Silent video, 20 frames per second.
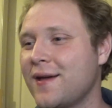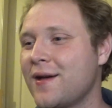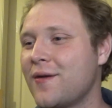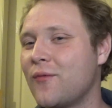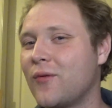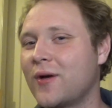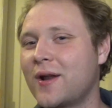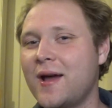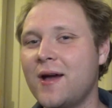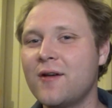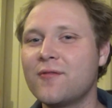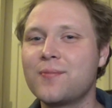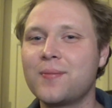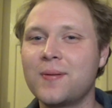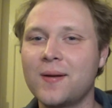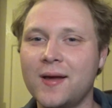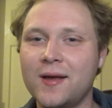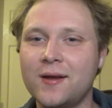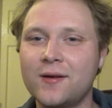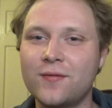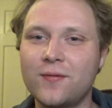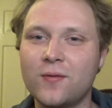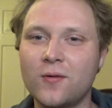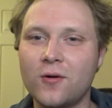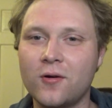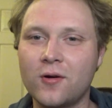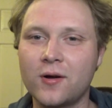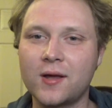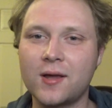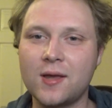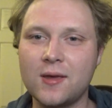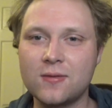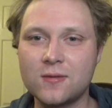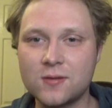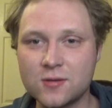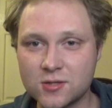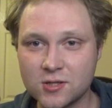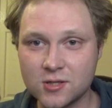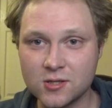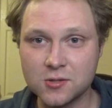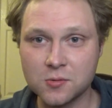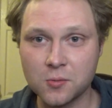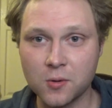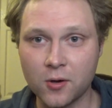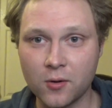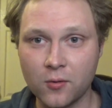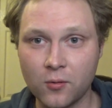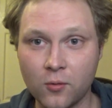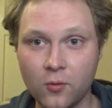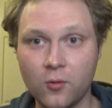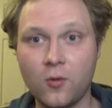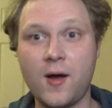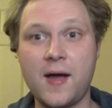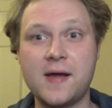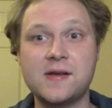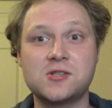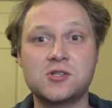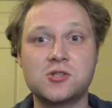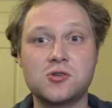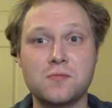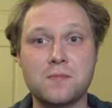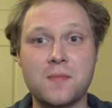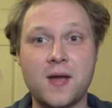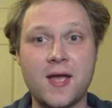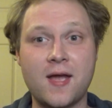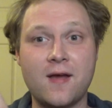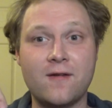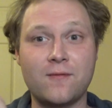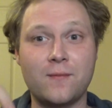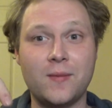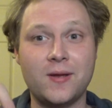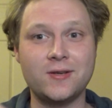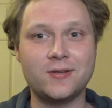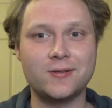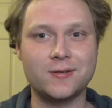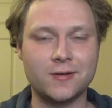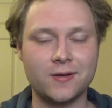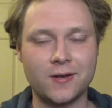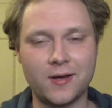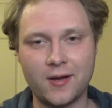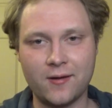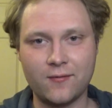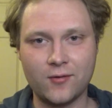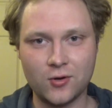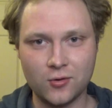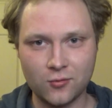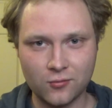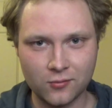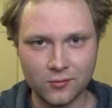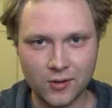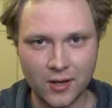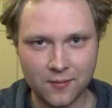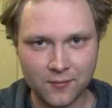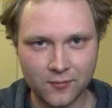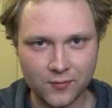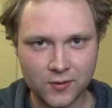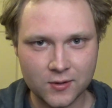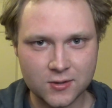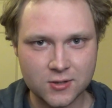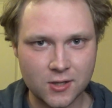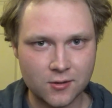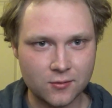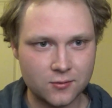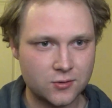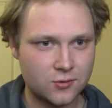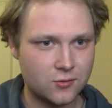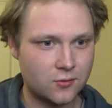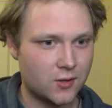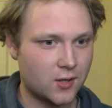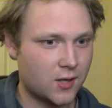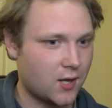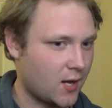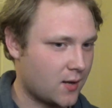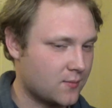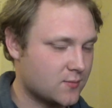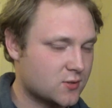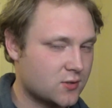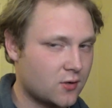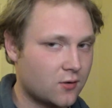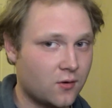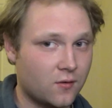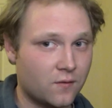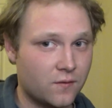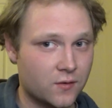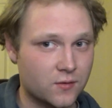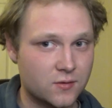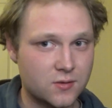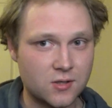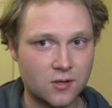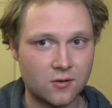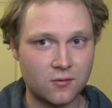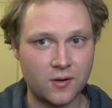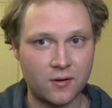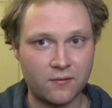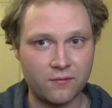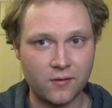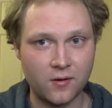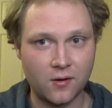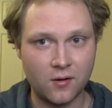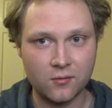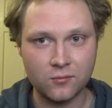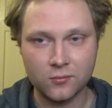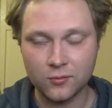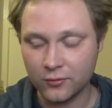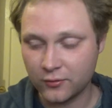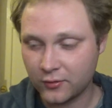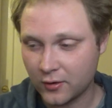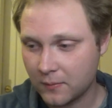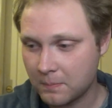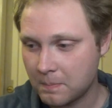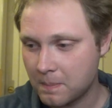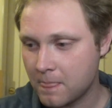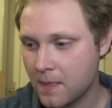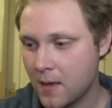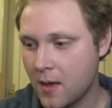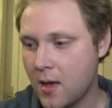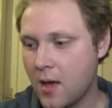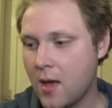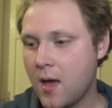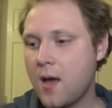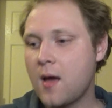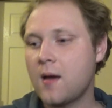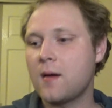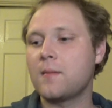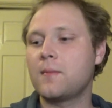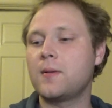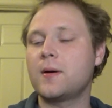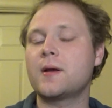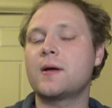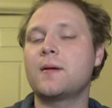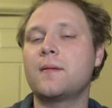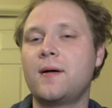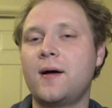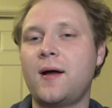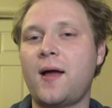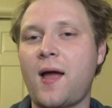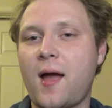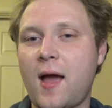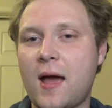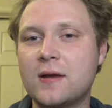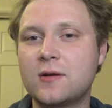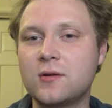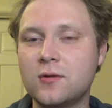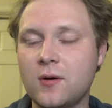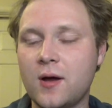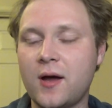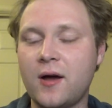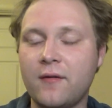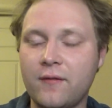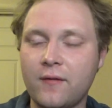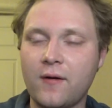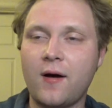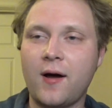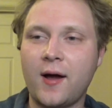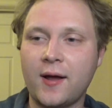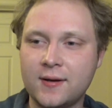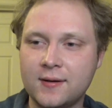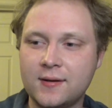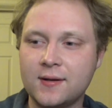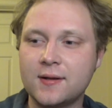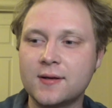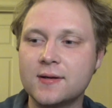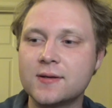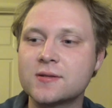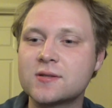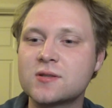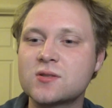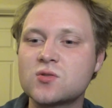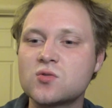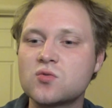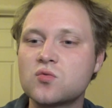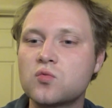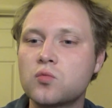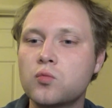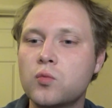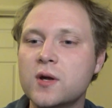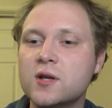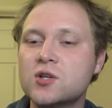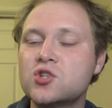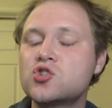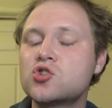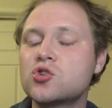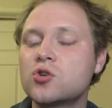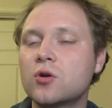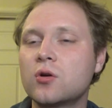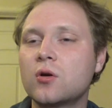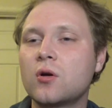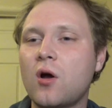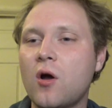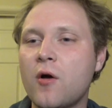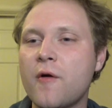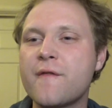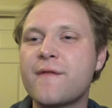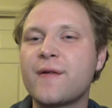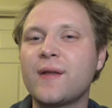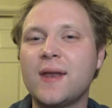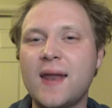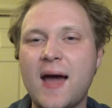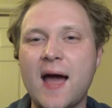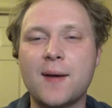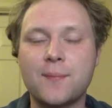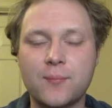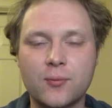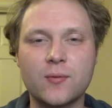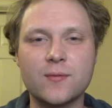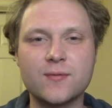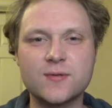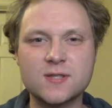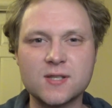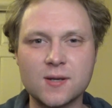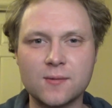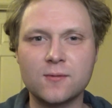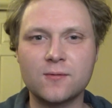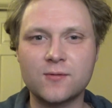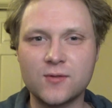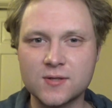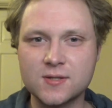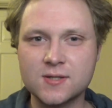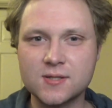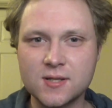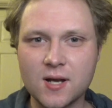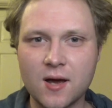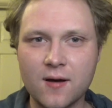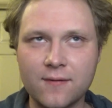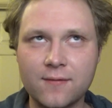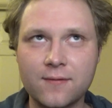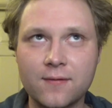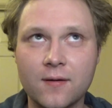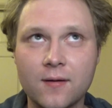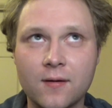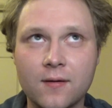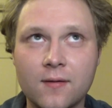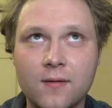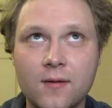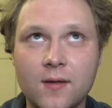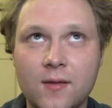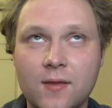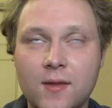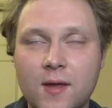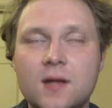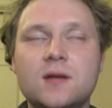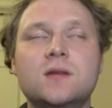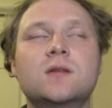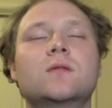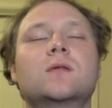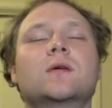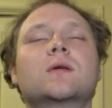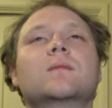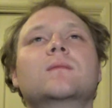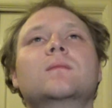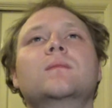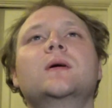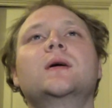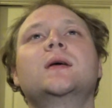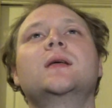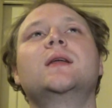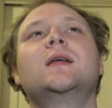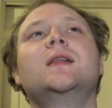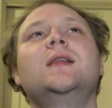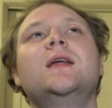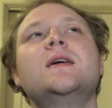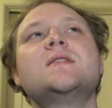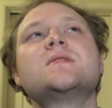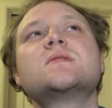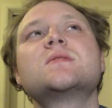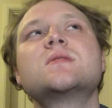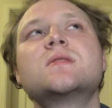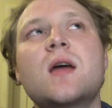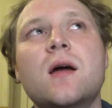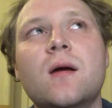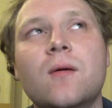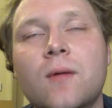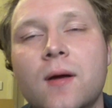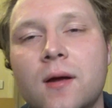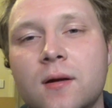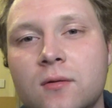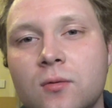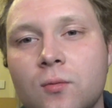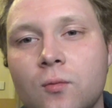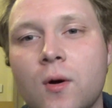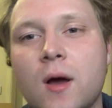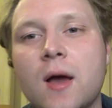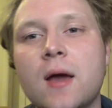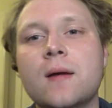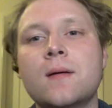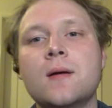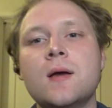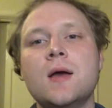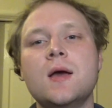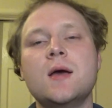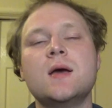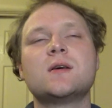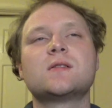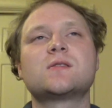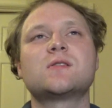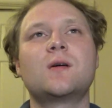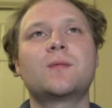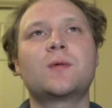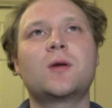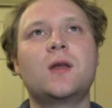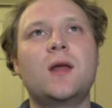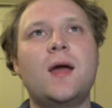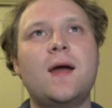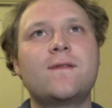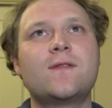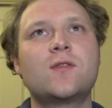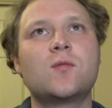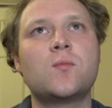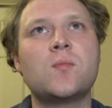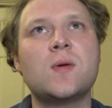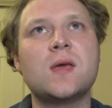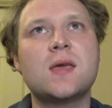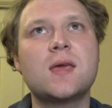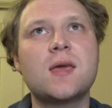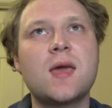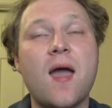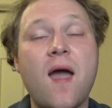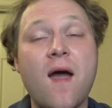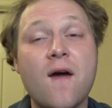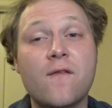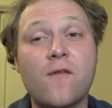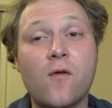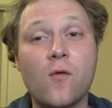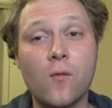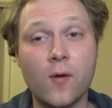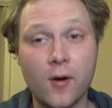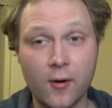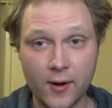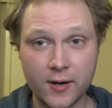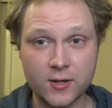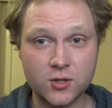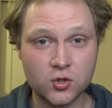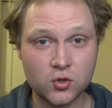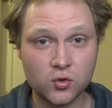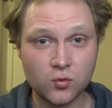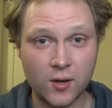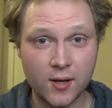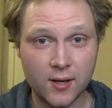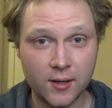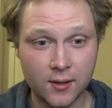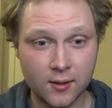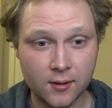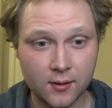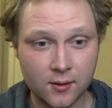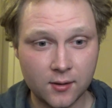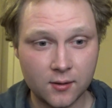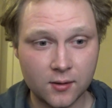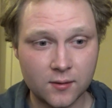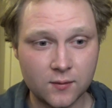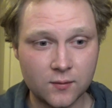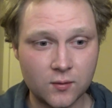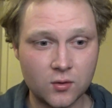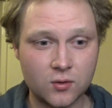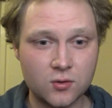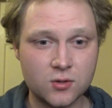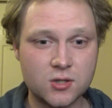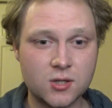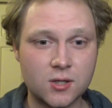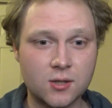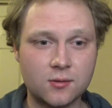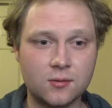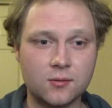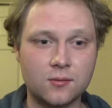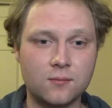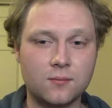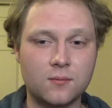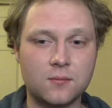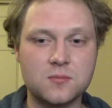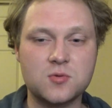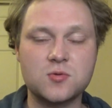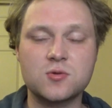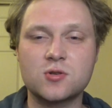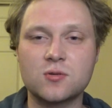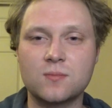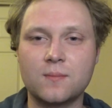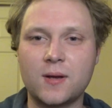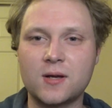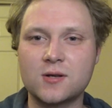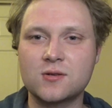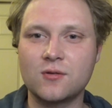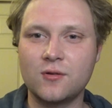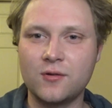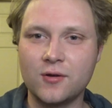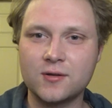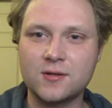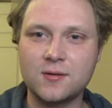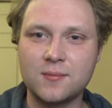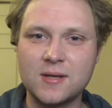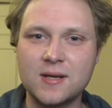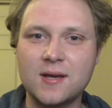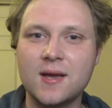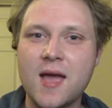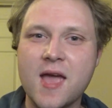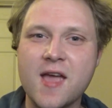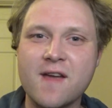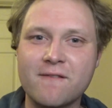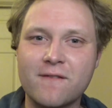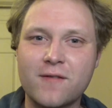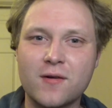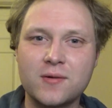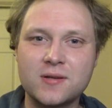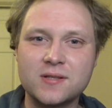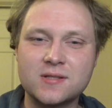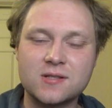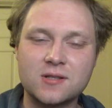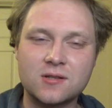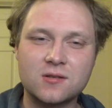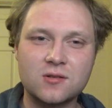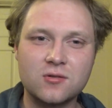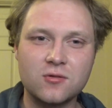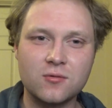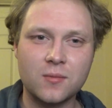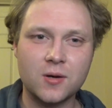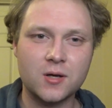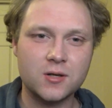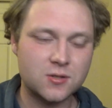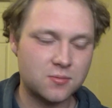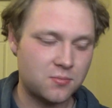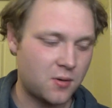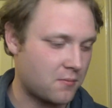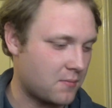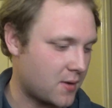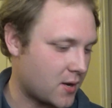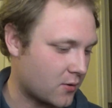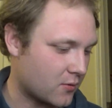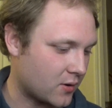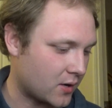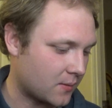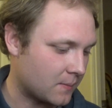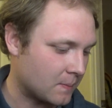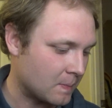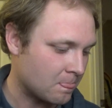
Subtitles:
what I have planned for Keith Shizuo, or as you may have mentioned, I have a new name for the channel, To The Games. Don't know if it'll stick around for long, we'll see. But I do have ideas which overlap with some of the stuff that they're doing, but in a less direct way. So I'm going to have to be careful where I tread in the future, and make sure not to be influenced too much by Meta Runner.